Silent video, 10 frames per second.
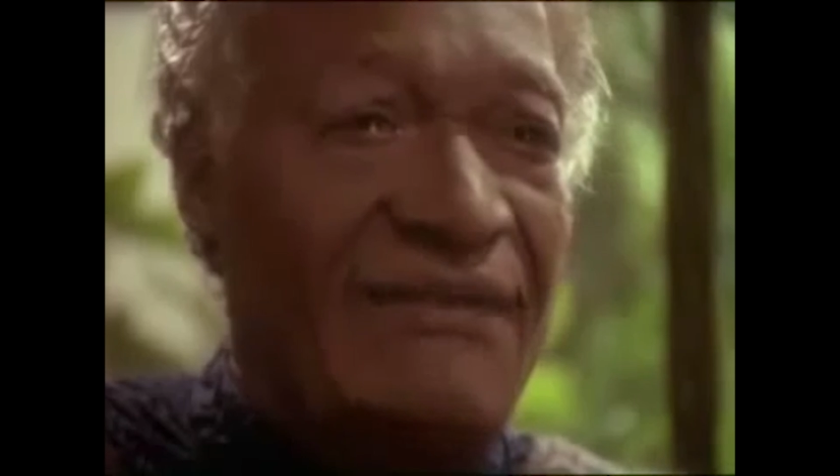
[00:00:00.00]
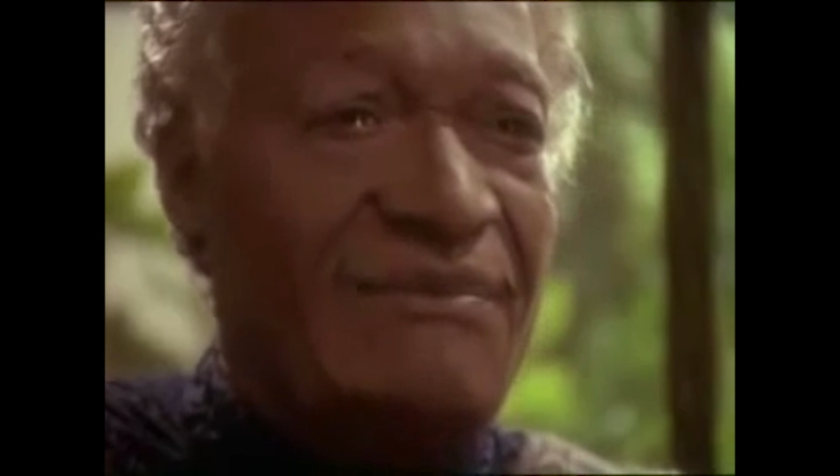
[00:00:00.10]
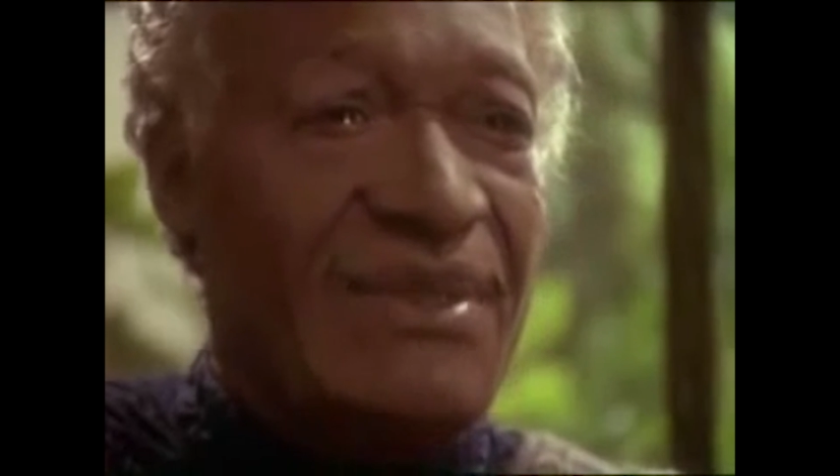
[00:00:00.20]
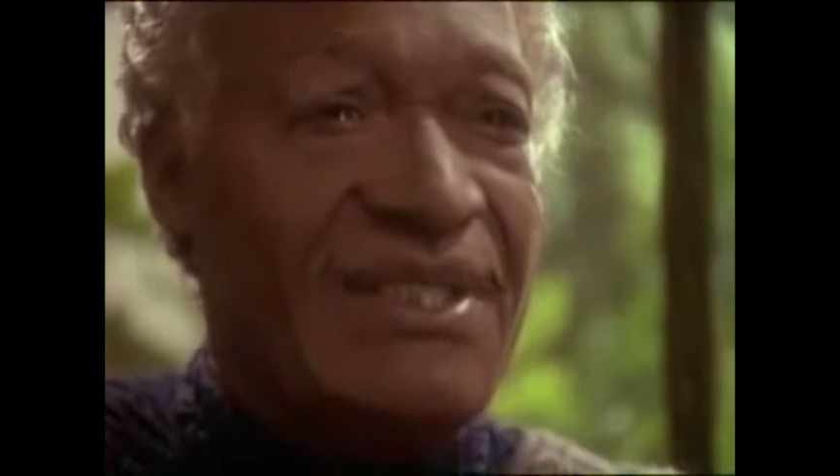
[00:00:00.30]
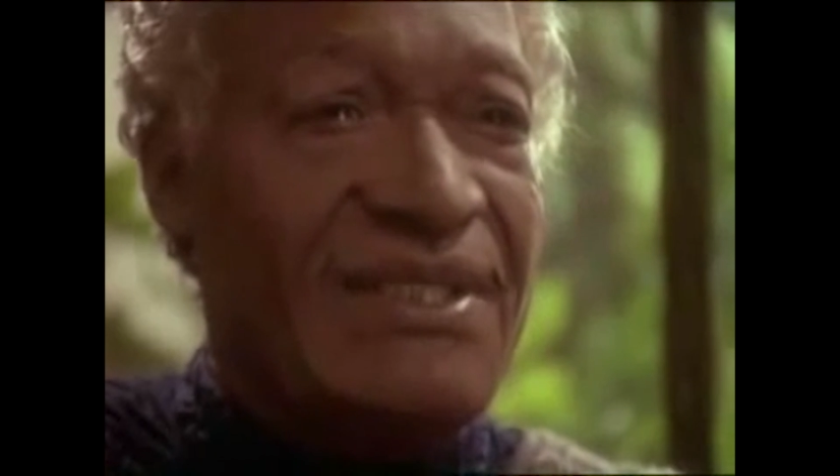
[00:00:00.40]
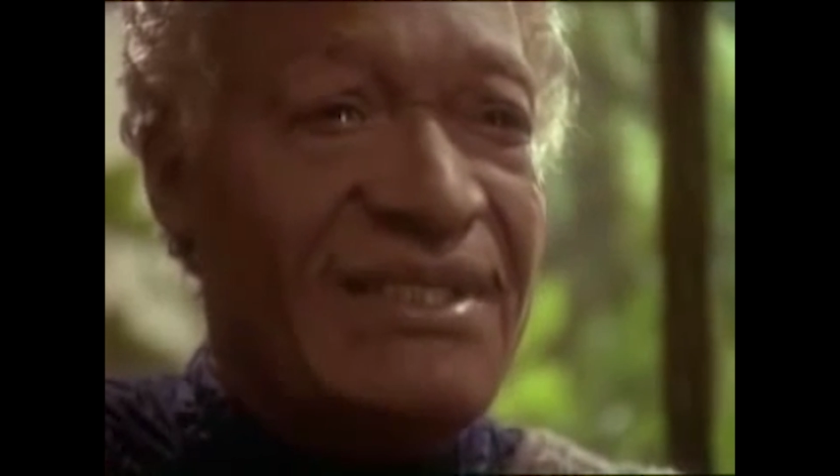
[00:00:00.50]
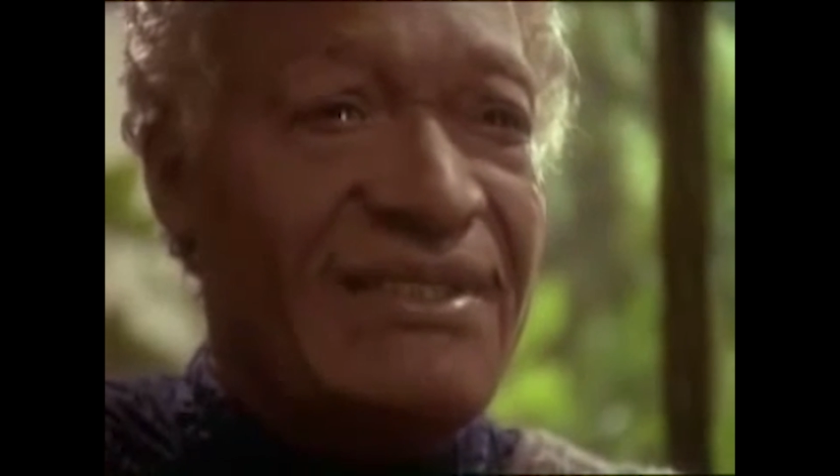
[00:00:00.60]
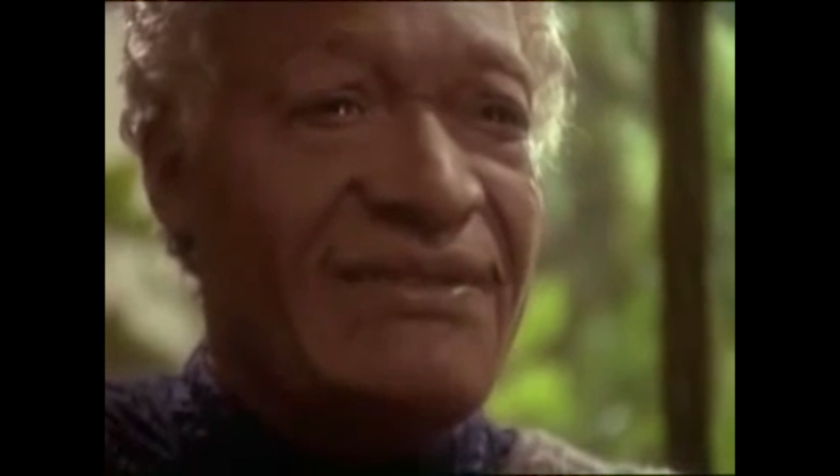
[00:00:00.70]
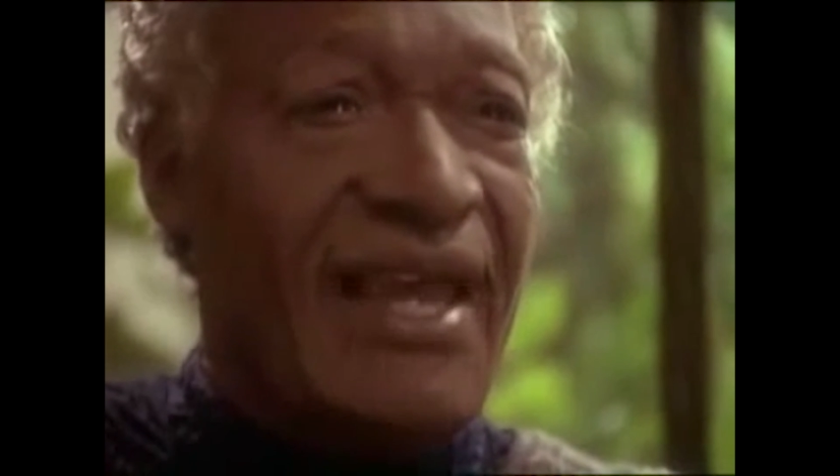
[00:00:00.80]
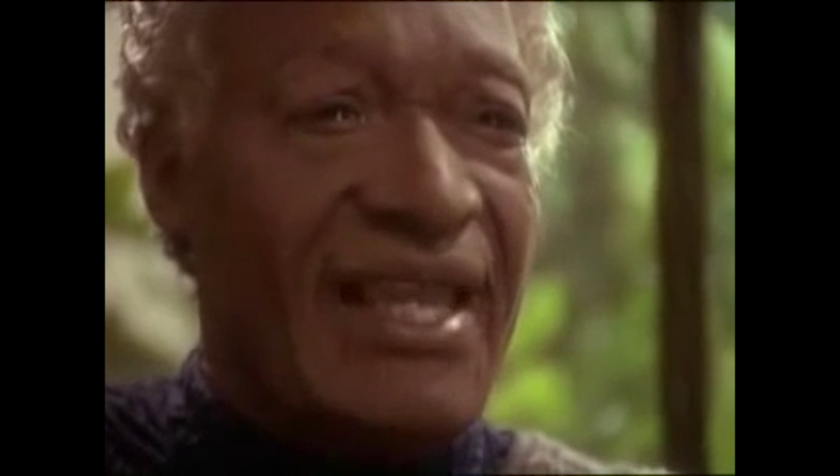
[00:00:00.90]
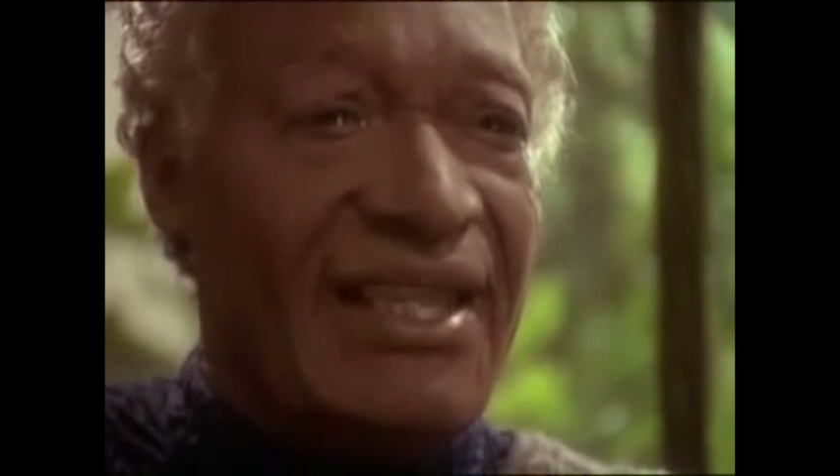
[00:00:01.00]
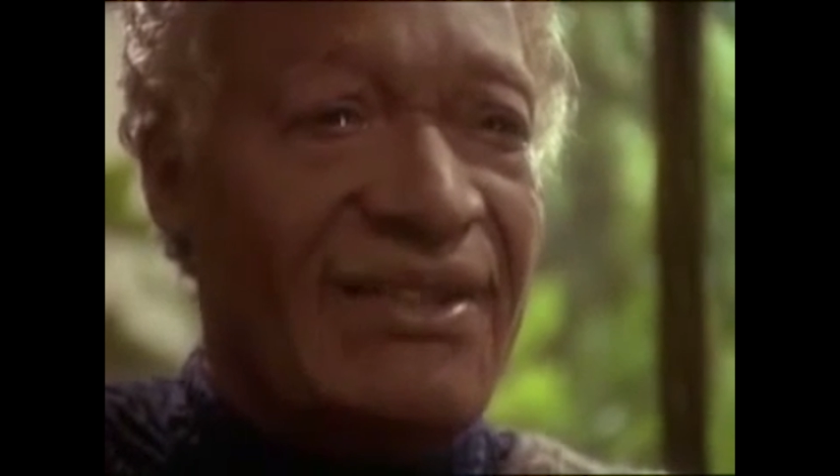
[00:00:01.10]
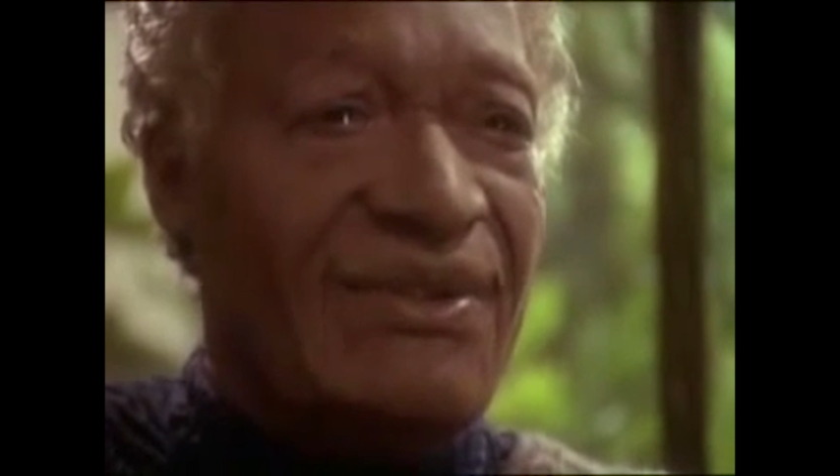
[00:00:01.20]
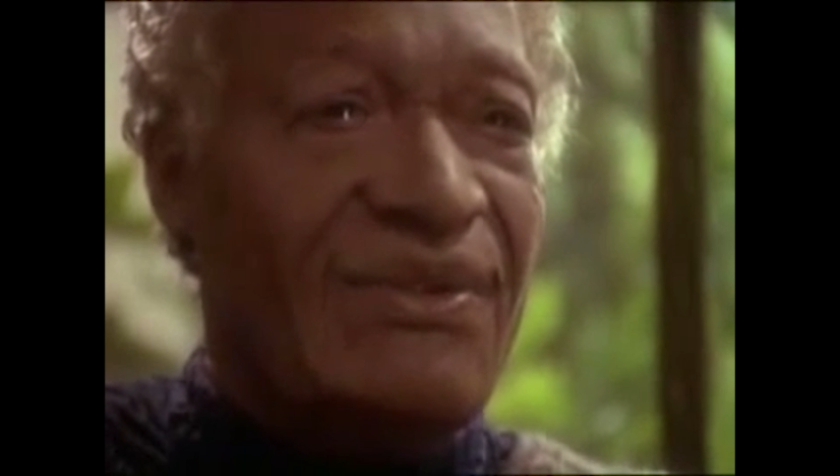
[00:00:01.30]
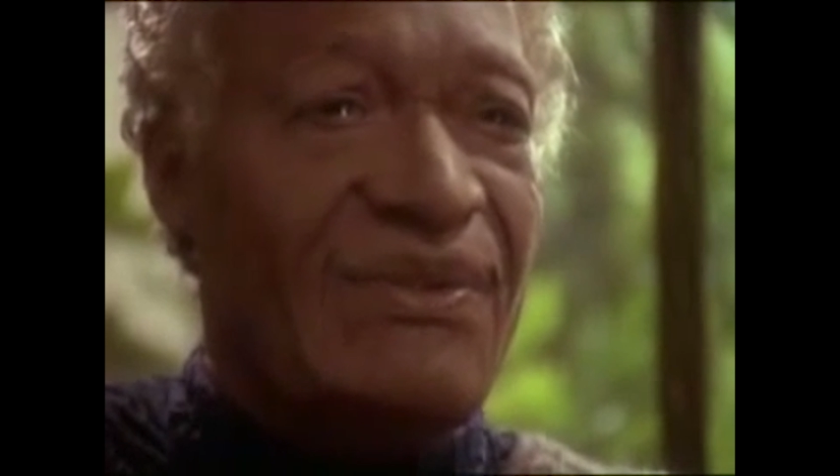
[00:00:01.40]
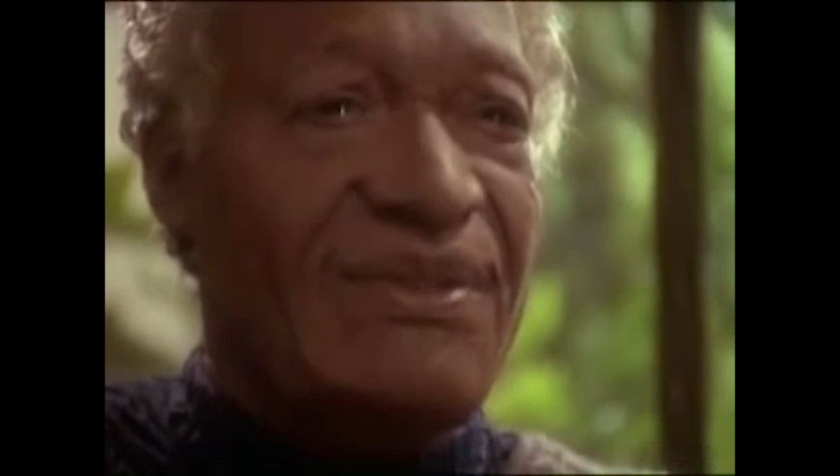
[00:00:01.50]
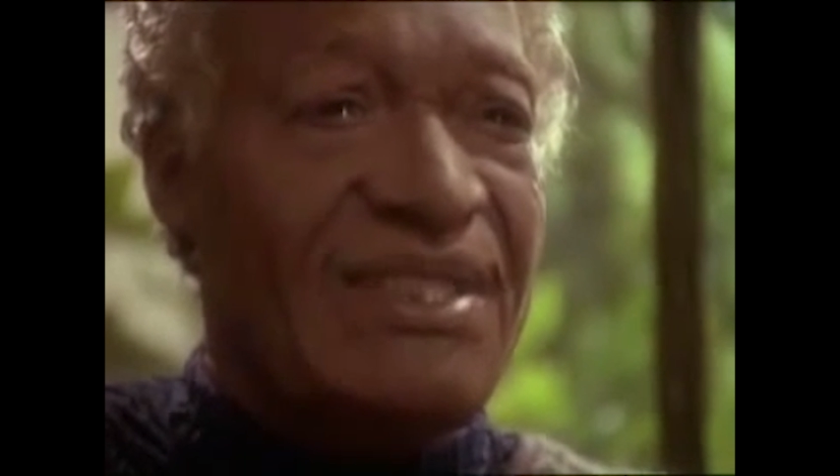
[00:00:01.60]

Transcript: Jake, every so often,